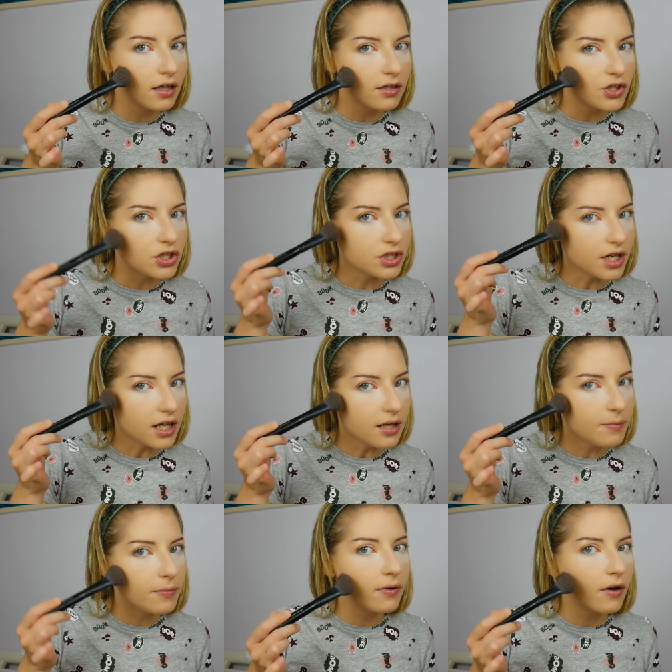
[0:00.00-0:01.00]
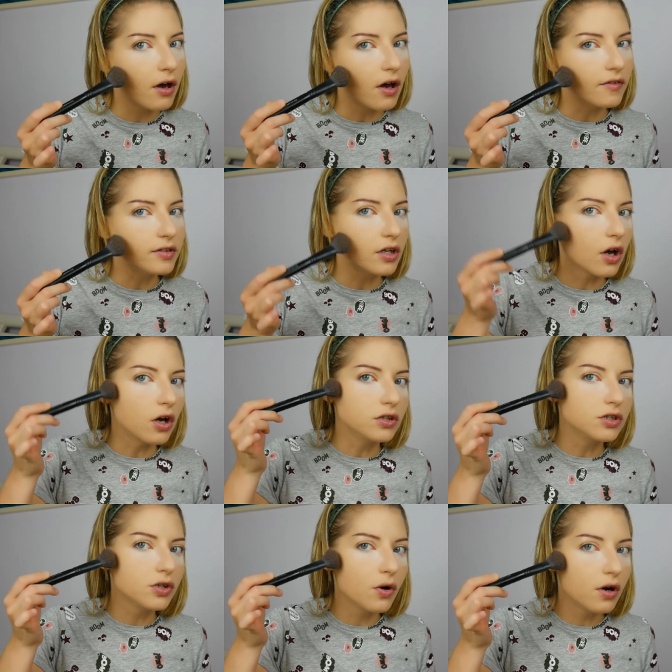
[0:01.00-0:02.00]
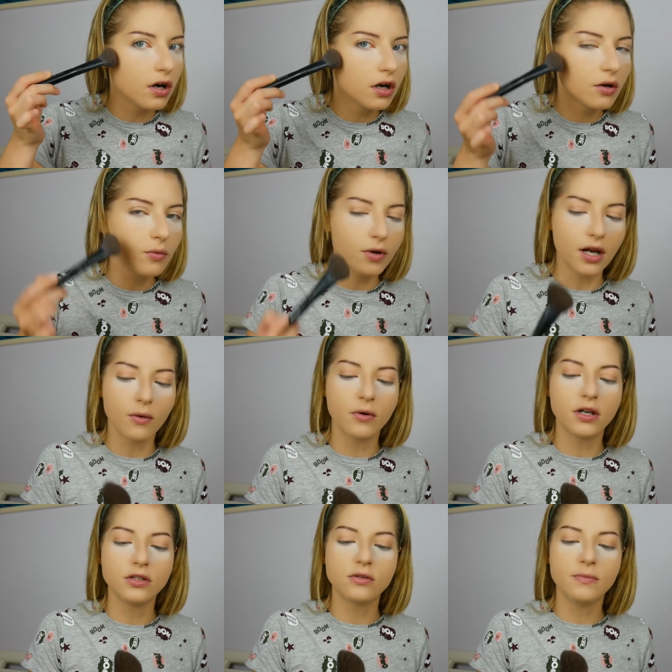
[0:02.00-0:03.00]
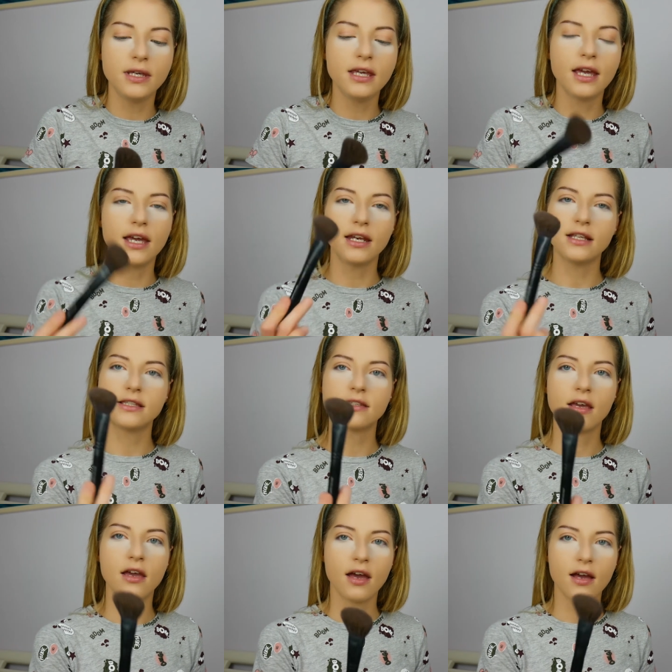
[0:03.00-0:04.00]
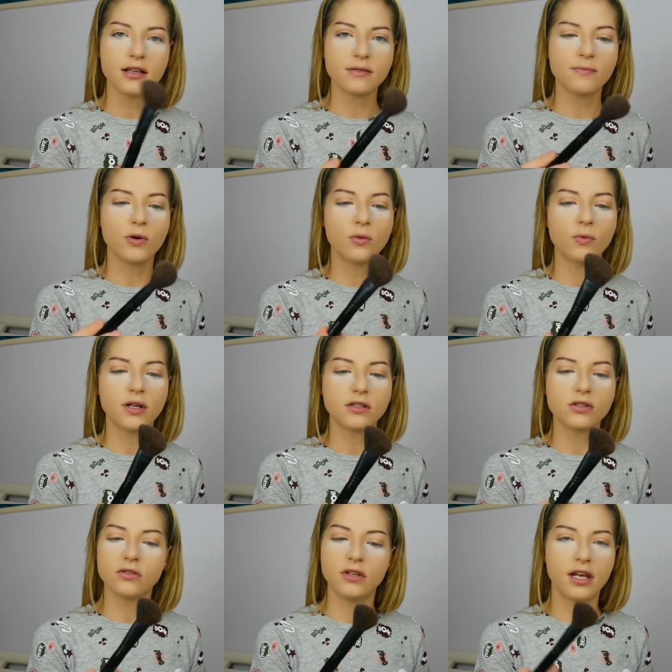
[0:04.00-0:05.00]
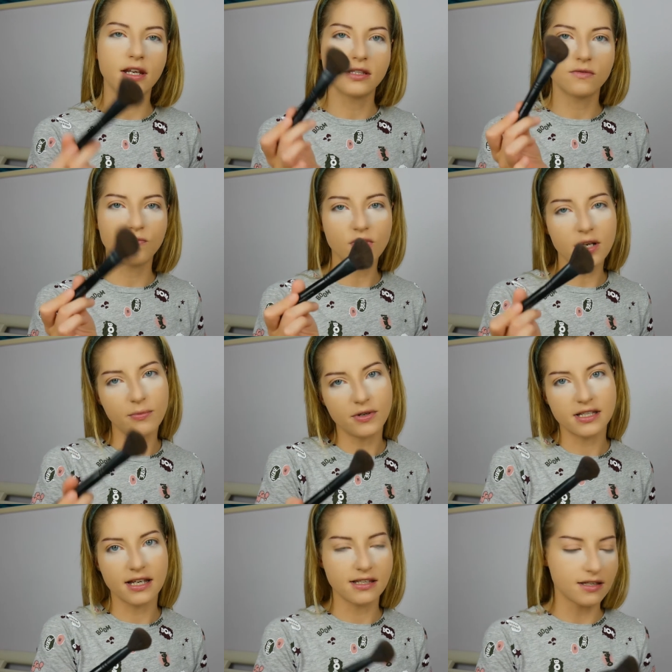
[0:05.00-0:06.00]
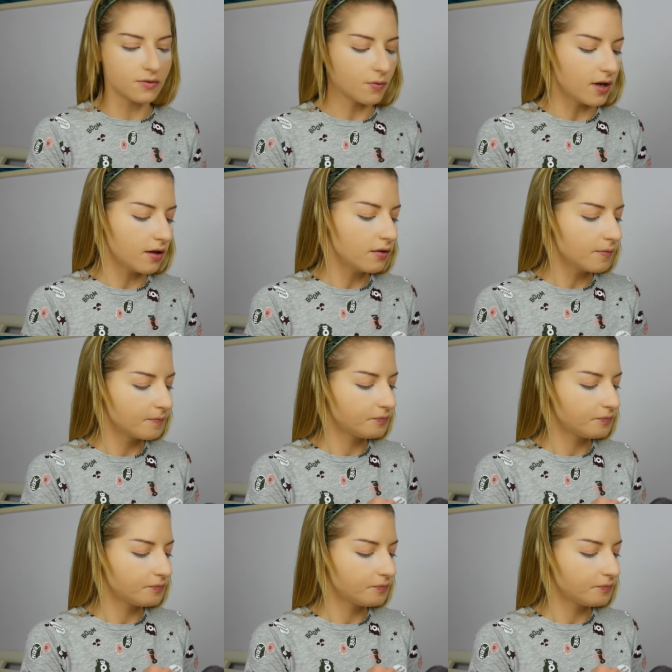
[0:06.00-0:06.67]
shape of the contour where I want it to be and it's a small one so that it's really precise as well